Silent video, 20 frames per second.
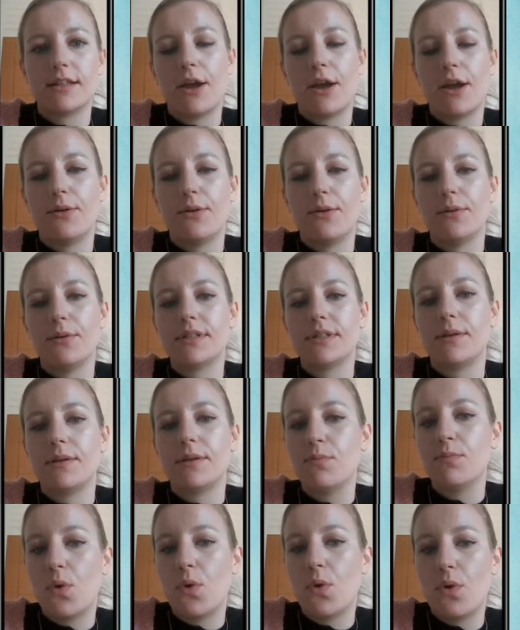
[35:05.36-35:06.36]
So
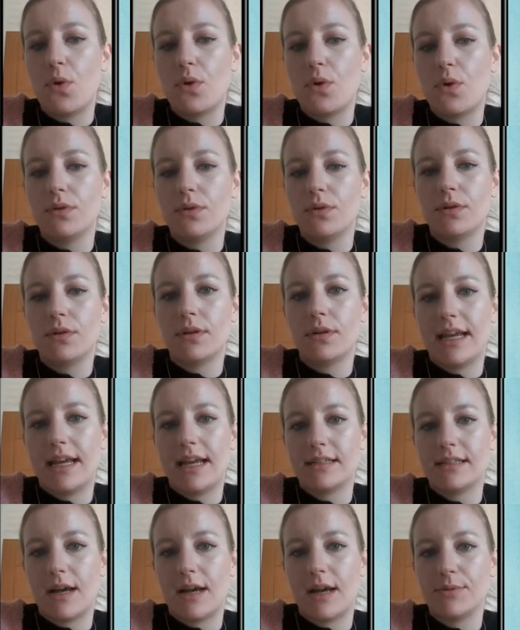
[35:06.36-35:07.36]
some more
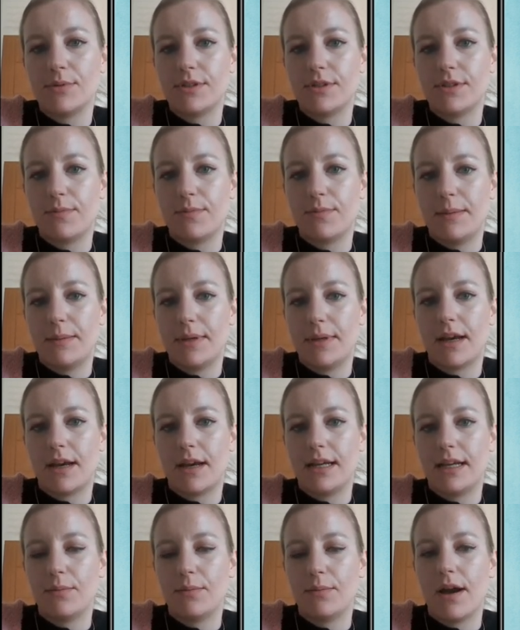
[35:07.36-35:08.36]
examples of
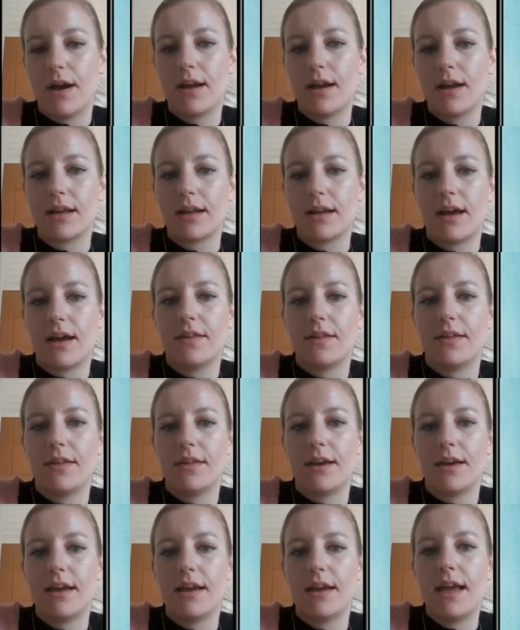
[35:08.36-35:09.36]
PPIE work are
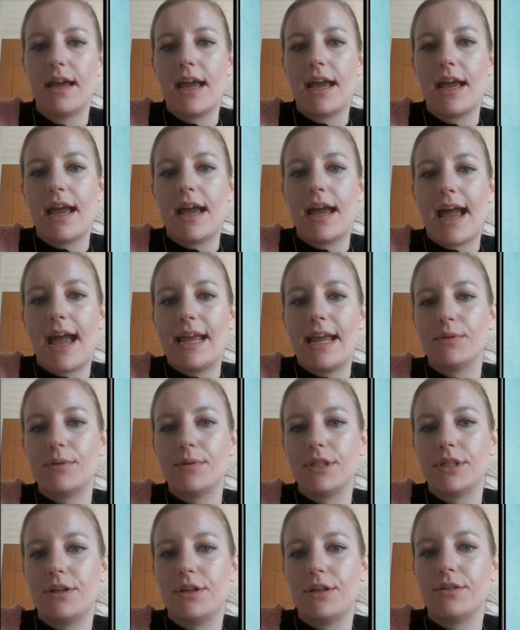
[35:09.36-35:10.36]
the
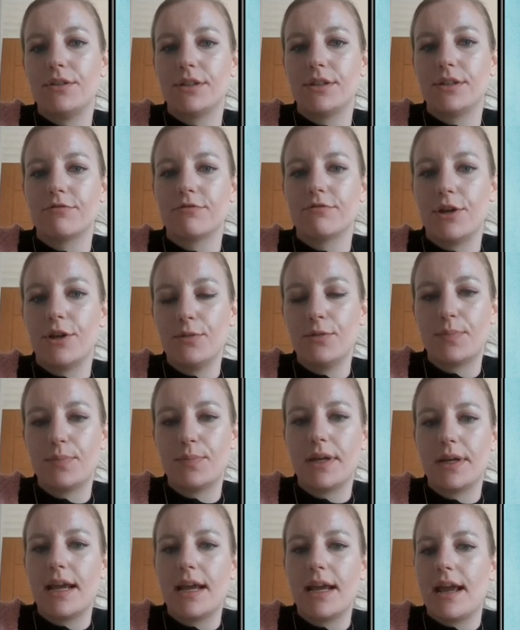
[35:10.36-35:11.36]
Hayward User
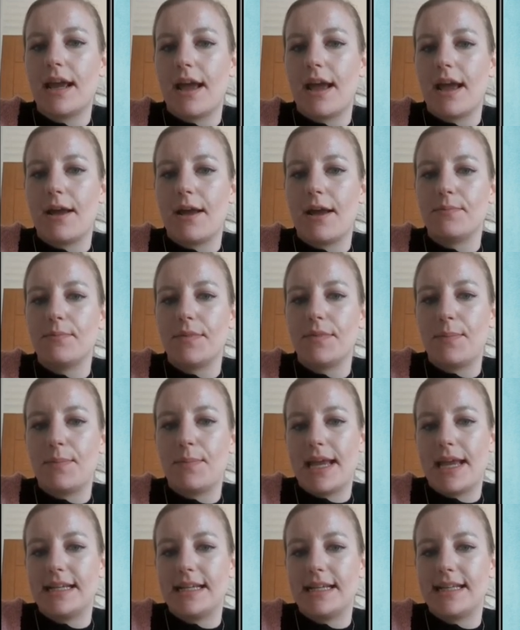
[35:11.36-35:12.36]
Group, the
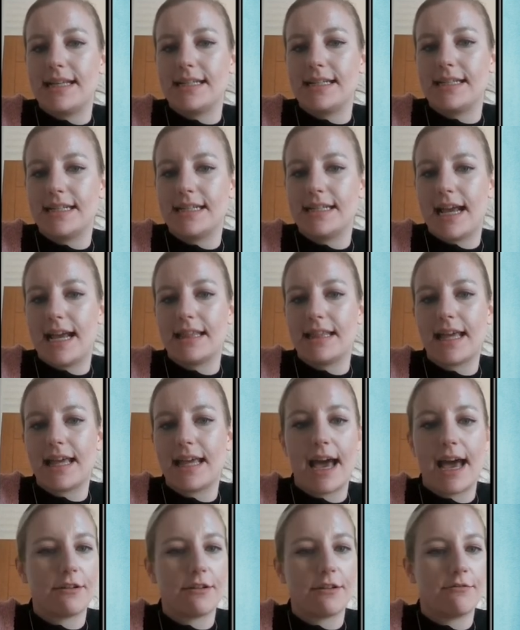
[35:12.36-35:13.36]
Peer Centre and the
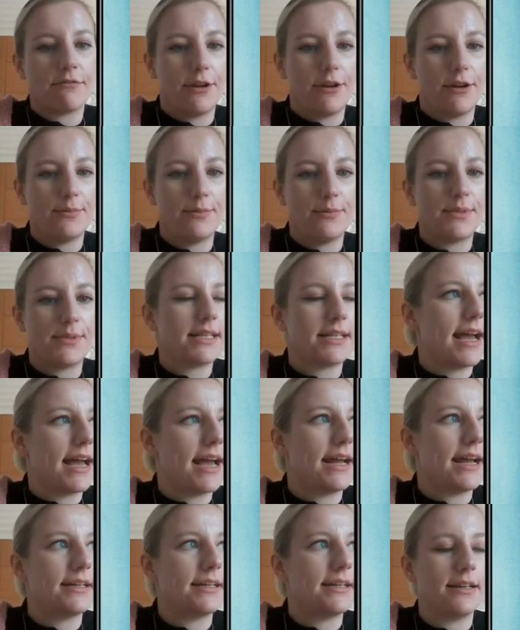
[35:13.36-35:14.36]
CAP groups.
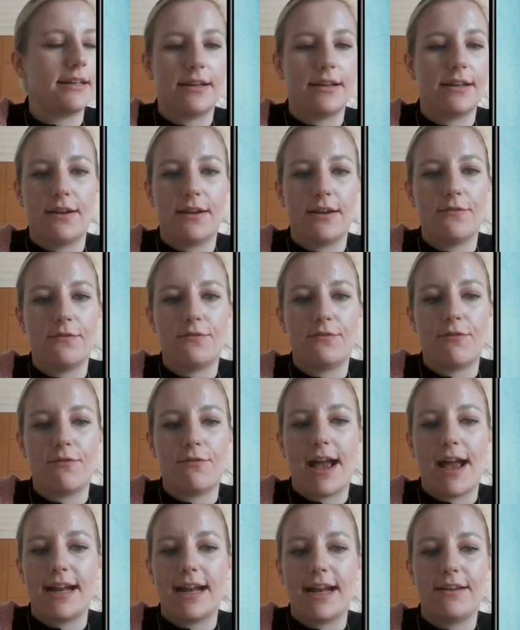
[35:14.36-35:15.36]
And
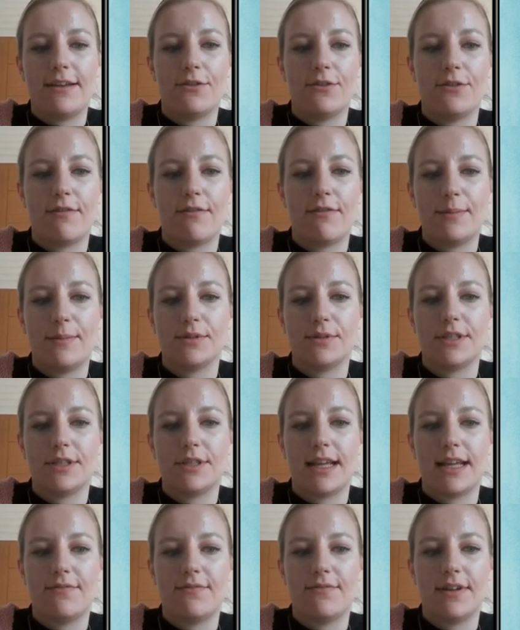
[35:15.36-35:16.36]
Fran, if you're able
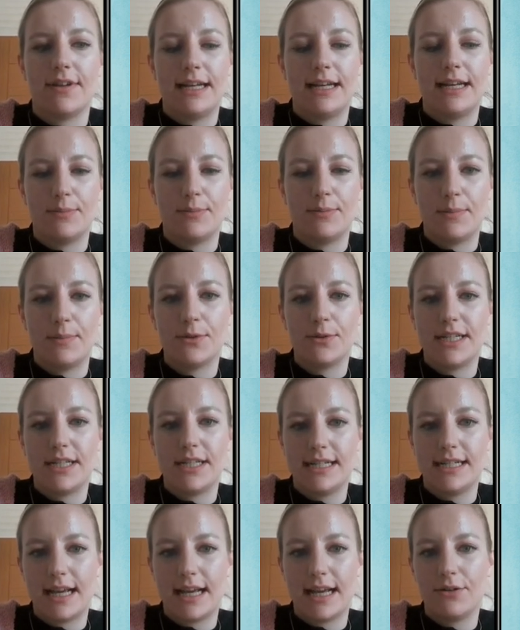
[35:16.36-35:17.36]
to give a little bit more
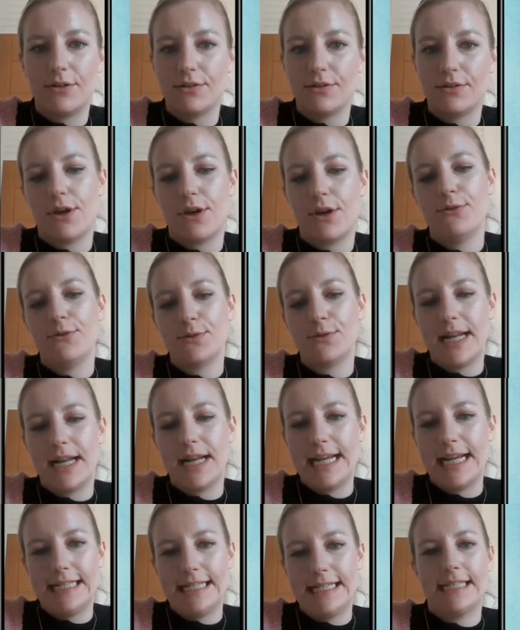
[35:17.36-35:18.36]
detail on those,
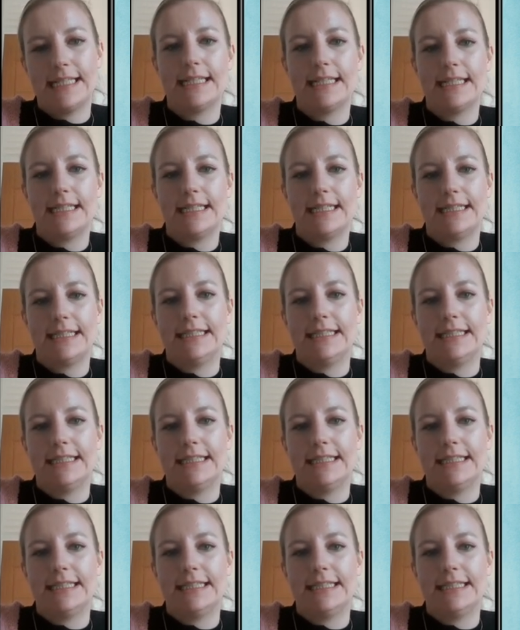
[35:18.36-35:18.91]
please.